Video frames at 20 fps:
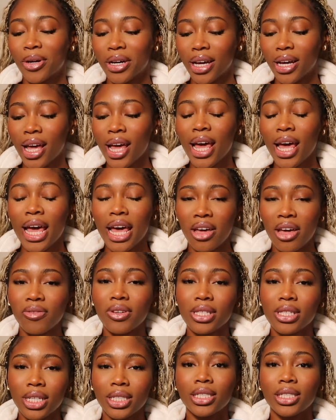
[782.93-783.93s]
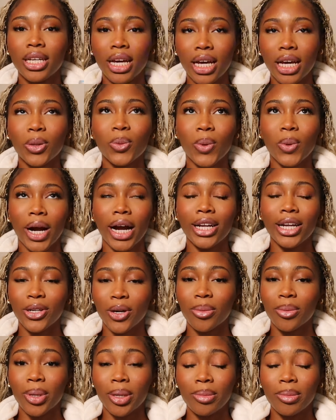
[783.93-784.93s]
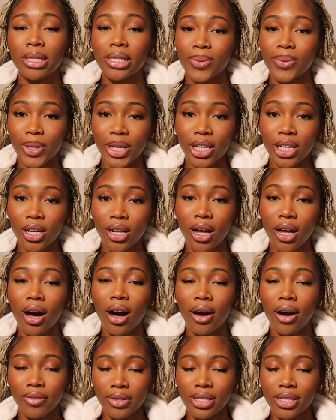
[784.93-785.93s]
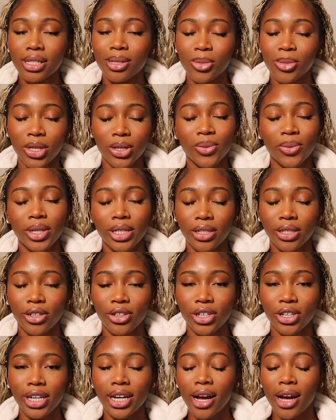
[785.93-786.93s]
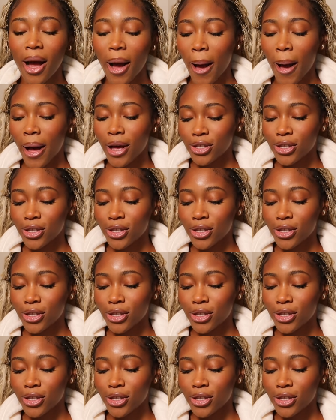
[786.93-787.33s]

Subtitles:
but if it's a day where I know I'm gonna be sweating a lot, obviously I'm gonna wear deodorant.